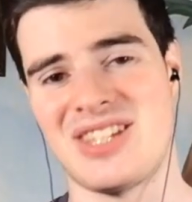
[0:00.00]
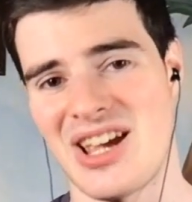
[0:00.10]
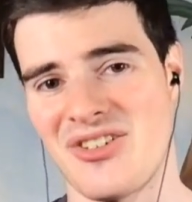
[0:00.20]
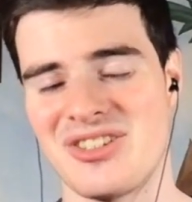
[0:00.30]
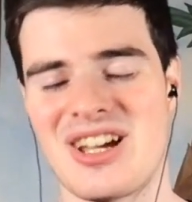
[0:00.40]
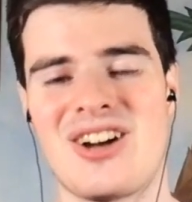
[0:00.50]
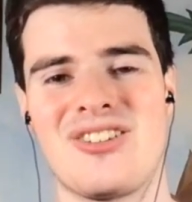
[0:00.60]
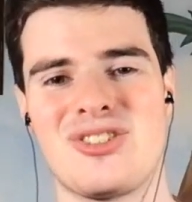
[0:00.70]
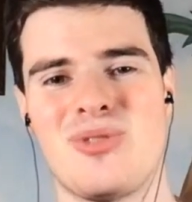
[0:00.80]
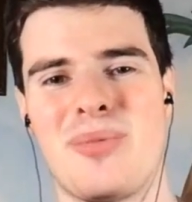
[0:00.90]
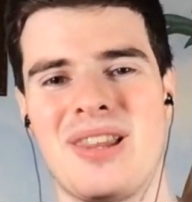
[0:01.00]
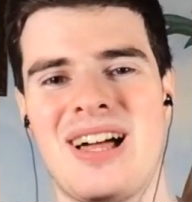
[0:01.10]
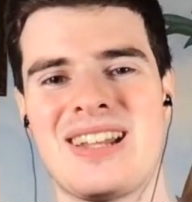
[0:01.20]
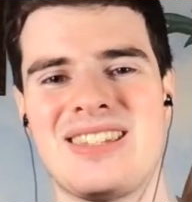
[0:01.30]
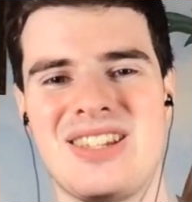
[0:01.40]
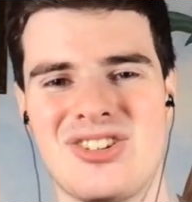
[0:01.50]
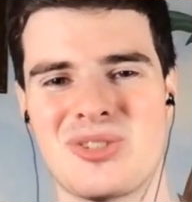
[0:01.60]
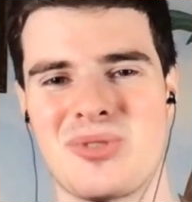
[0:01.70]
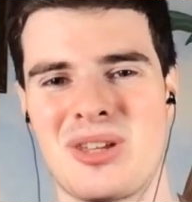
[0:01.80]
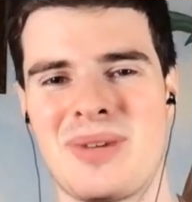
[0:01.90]
Aaron Donald as well, but a lot of
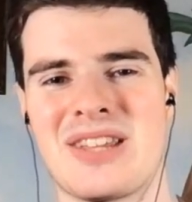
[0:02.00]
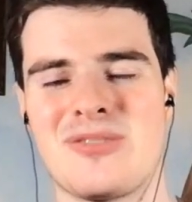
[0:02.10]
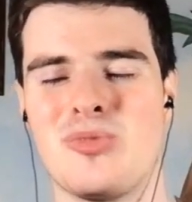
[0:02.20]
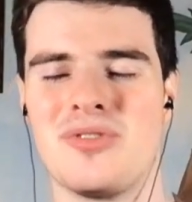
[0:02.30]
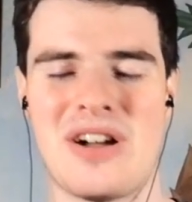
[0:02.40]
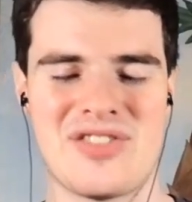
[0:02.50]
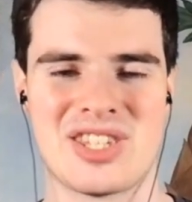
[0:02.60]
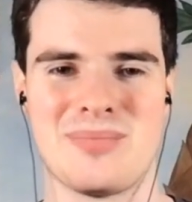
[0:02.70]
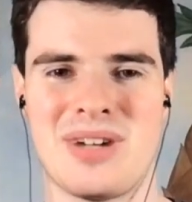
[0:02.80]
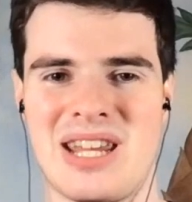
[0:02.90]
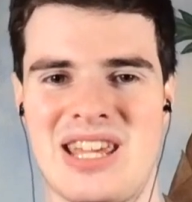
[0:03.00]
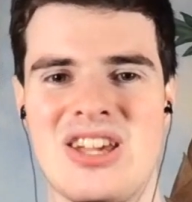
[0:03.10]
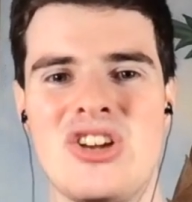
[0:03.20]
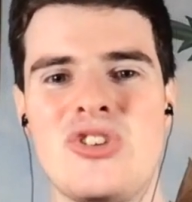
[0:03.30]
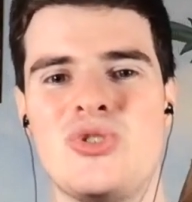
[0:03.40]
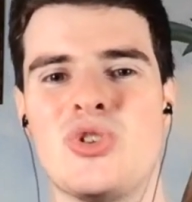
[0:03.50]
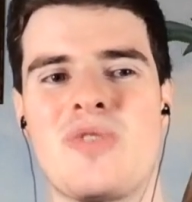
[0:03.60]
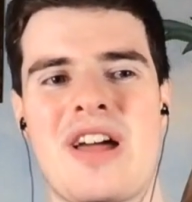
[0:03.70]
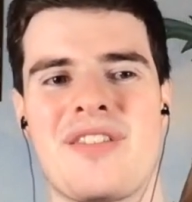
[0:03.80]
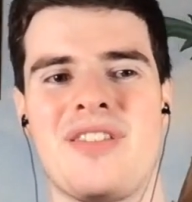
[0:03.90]
deals where they might have to move up with some money sooner
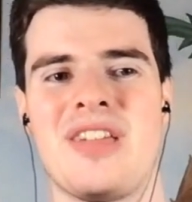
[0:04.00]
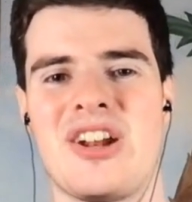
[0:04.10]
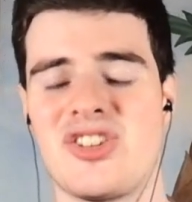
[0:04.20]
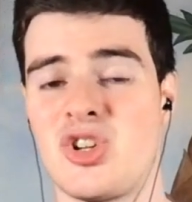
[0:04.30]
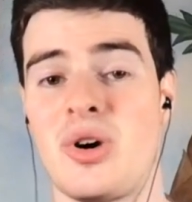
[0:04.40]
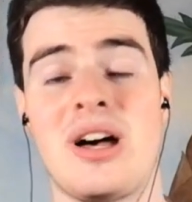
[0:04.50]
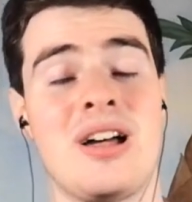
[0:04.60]
rather than later. So